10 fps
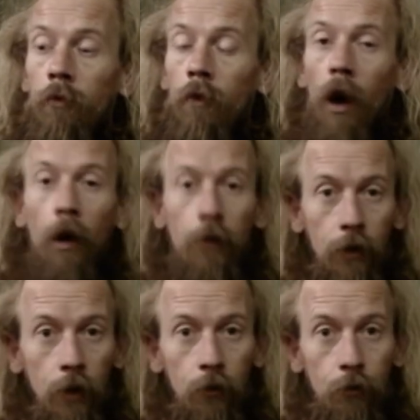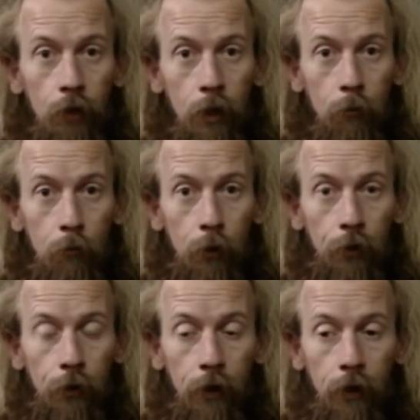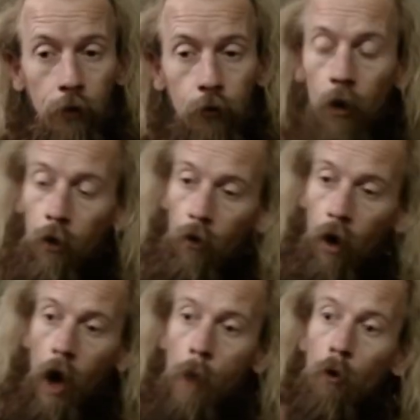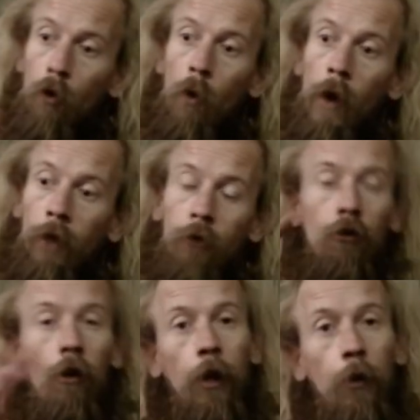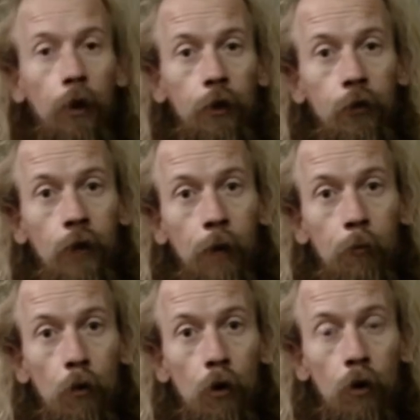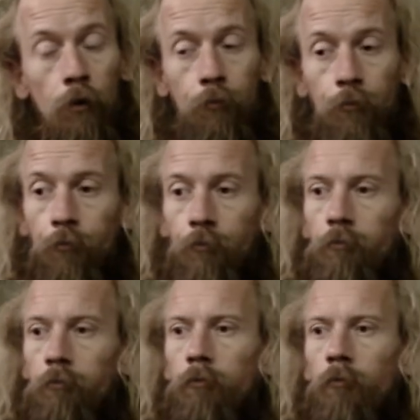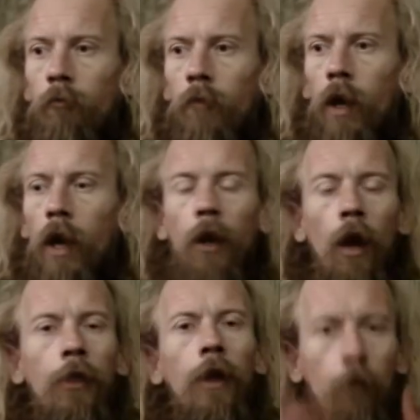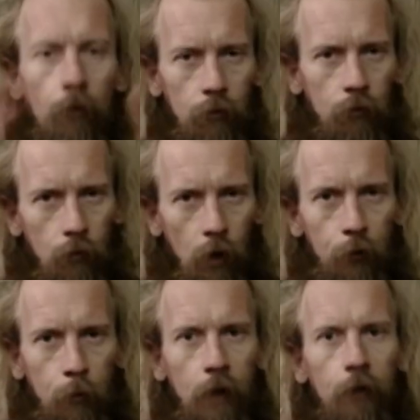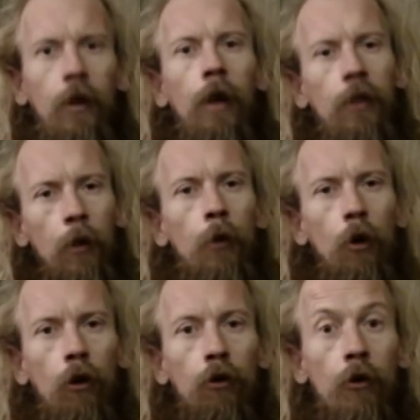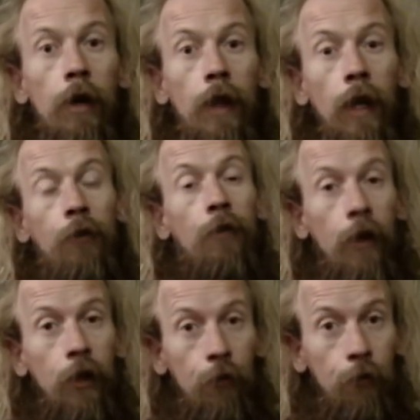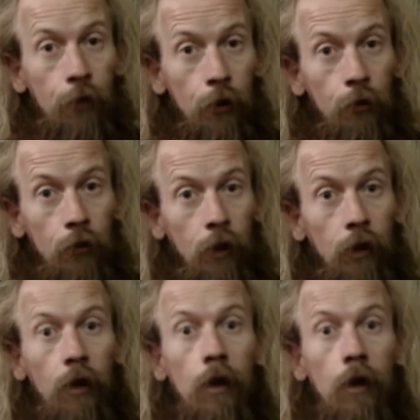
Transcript: I think that's a really important thing. So I'm always trying to understand more. And I think what I was about to say. I think we all agree that it's very confusing.